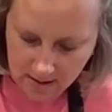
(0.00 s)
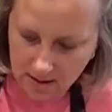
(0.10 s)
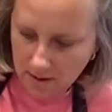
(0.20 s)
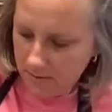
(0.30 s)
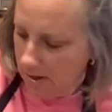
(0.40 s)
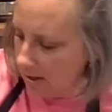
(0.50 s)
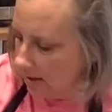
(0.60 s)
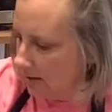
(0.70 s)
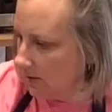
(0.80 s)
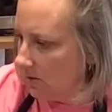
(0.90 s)
All right,
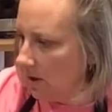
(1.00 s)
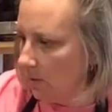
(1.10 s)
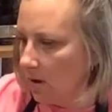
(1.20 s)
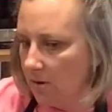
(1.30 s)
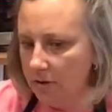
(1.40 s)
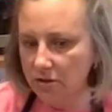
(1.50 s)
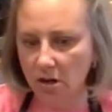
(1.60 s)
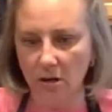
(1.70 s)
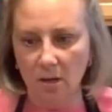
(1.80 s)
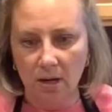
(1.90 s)
so there we go. There's
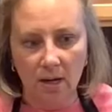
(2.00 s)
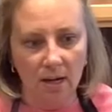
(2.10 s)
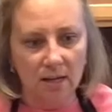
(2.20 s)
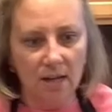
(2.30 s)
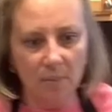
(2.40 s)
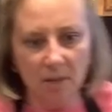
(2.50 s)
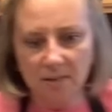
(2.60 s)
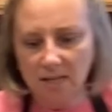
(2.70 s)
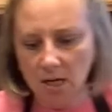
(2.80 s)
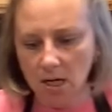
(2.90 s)
our yummy
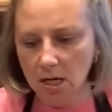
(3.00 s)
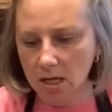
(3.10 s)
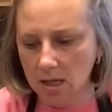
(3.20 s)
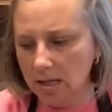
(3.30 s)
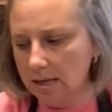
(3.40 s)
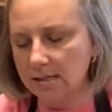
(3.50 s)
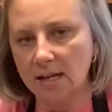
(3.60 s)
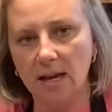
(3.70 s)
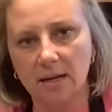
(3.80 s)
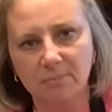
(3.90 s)
dinner. Like I
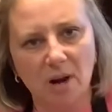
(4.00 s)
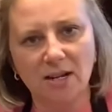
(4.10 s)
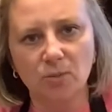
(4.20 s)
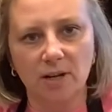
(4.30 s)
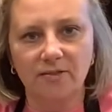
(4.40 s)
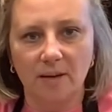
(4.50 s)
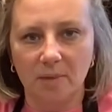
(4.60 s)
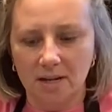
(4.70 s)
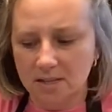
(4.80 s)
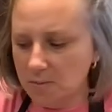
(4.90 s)
said, probably 25
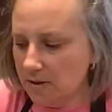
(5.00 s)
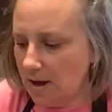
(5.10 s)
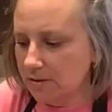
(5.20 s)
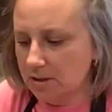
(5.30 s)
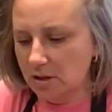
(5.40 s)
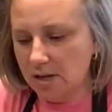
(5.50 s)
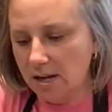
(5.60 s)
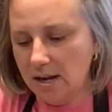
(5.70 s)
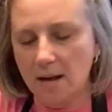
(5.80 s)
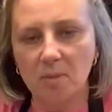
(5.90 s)
minutes while that was cooking,
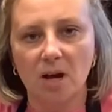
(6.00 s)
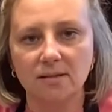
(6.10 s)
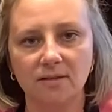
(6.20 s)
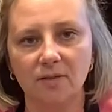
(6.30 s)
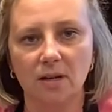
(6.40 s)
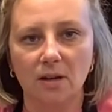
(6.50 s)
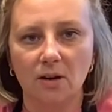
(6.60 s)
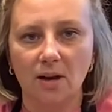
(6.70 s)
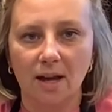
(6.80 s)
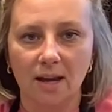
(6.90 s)
and I paused the video.
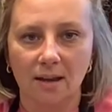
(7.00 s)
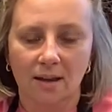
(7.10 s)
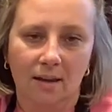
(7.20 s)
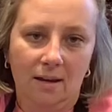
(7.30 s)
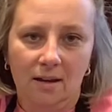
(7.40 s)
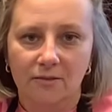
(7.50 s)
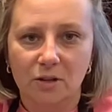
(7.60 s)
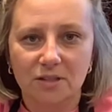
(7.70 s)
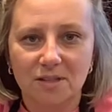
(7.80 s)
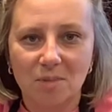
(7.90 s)
I
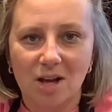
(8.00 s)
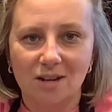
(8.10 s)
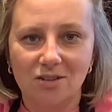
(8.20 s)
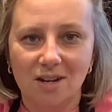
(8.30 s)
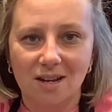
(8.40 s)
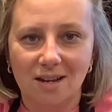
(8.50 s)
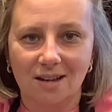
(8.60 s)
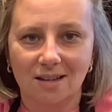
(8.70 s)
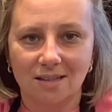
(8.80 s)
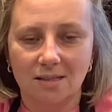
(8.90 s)
folded some laundry,
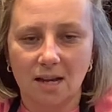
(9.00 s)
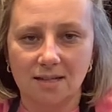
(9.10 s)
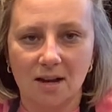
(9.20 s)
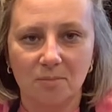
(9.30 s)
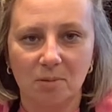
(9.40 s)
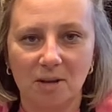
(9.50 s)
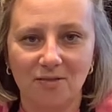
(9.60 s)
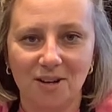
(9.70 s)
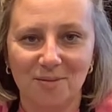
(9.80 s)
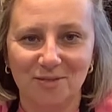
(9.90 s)
sat down and put my
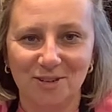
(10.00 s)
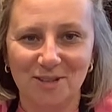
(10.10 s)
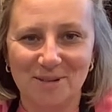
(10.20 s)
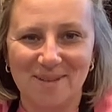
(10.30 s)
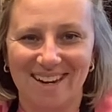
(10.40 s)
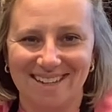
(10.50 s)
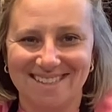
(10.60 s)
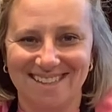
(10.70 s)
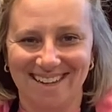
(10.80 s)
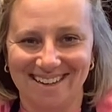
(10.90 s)
feet up for a few
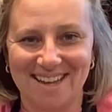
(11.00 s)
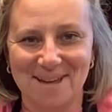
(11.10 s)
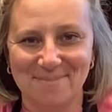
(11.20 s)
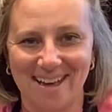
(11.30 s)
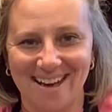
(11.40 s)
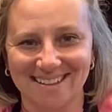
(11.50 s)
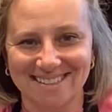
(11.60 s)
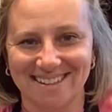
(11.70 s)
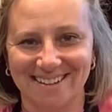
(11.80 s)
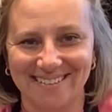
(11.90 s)
minutes and came back.
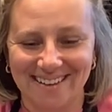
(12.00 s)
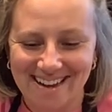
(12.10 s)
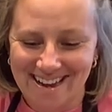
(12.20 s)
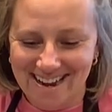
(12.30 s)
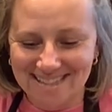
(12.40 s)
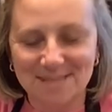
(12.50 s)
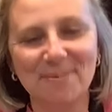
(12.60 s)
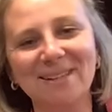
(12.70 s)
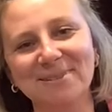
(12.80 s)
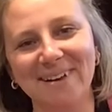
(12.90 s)
So it's the
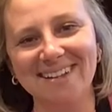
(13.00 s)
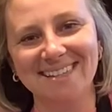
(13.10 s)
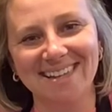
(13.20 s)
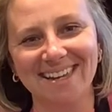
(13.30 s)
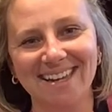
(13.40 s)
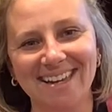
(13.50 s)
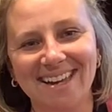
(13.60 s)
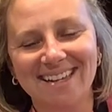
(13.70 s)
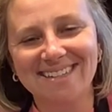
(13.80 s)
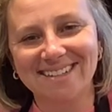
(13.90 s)
best way to
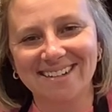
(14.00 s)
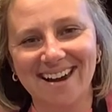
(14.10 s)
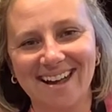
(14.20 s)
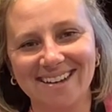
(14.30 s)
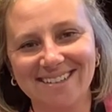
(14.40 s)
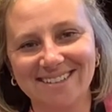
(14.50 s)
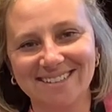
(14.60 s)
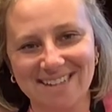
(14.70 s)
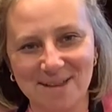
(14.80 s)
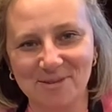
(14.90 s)
get dinner on your
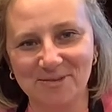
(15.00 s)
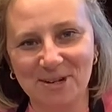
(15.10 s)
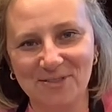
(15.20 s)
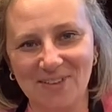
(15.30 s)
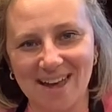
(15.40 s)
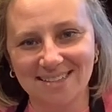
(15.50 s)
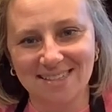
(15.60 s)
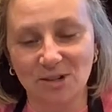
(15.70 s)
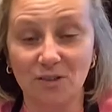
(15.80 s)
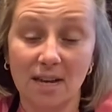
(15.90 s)
table real fast.
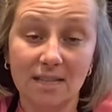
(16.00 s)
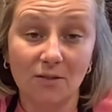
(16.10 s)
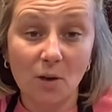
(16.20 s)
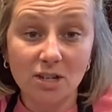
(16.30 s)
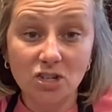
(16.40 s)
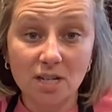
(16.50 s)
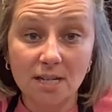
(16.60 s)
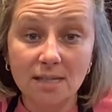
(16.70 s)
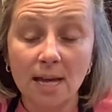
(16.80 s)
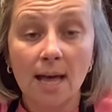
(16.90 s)
So if you guys have
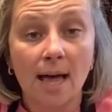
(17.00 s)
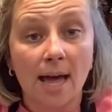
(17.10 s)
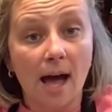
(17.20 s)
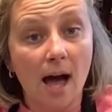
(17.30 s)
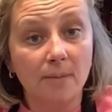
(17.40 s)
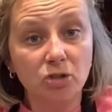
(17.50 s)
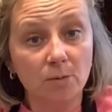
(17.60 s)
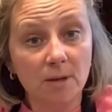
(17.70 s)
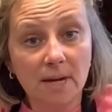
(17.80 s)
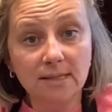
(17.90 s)
questions, shoot
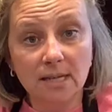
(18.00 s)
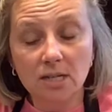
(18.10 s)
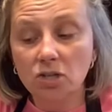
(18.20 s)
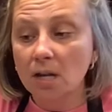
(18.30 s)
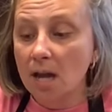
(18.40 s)
me a message.